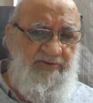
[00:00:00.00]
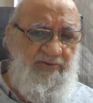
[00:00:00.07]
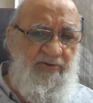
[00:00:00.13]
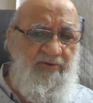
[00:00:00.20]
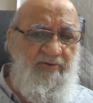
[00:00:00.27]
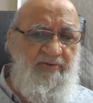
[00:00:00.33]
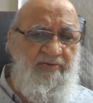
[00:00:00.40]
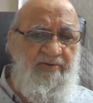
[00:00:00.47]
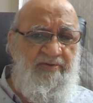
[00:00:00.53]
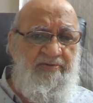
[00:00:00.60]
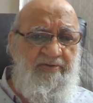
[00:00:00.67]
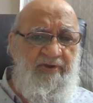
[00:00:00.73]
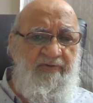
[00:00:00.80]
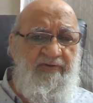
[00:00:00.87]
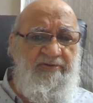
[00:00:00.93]
was
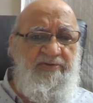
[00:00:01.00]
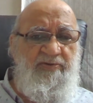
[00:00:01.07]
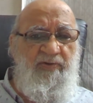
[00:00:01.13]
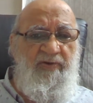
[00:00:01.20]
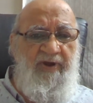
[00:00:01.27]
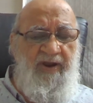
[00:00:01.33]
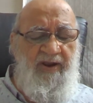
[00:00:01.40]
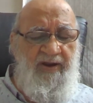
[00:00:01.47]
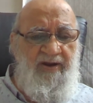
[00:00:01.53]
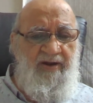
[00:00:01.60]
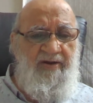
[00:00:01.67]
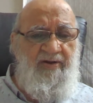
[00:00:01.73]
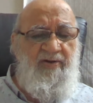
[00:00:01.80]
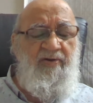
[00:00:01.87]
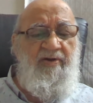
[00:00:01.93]
no hell
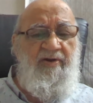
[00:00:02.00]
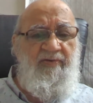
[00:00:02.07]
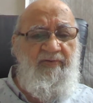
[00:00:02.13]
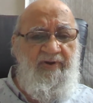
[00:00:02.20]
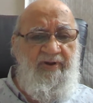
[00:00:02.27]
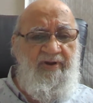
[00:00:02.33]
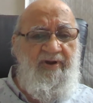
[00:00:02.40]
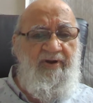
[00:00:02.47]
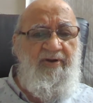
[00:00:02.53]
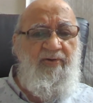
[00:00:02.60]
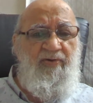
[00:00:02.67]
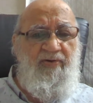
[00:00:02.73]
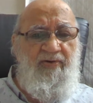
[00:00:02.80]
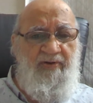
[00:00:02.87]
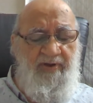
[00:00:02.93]
and no heaven and
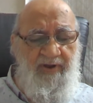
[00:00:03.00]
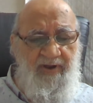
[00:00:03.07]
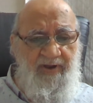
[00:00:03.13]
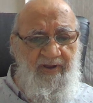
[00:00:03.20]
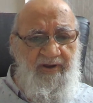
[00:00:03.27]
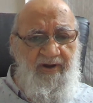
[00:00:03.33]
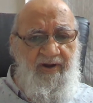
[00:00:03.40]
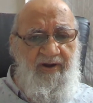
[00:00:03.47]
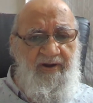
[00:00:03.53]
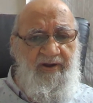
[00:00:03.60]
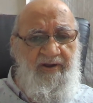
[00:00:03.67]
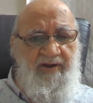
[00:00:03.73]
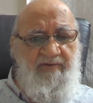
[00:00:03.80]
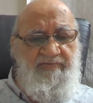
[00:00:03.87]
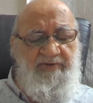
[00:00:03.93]
no
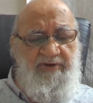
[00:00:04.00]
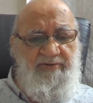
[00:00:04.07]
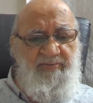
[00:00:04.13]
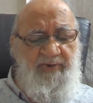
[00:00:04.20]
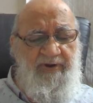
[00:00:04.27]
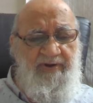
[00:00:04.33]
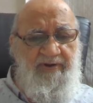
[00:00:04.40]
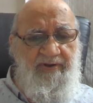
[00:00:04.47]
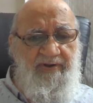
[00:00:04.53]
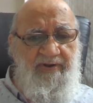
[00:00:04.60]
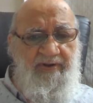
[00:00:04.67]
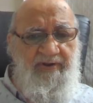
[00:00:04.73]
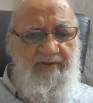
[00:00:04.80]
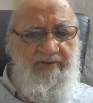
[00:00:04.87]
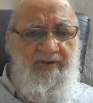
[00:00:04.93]
day of judgment.
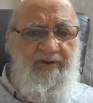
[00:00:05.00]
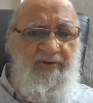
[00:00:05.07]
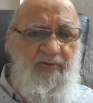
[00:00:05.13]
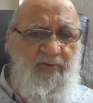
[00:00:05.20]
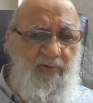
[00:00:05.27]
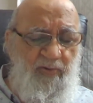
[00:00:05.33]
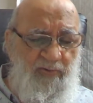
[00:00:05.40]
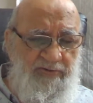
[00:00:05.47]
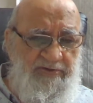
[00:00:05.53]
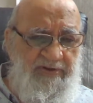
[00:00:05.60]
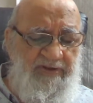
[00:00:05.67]
Then you lose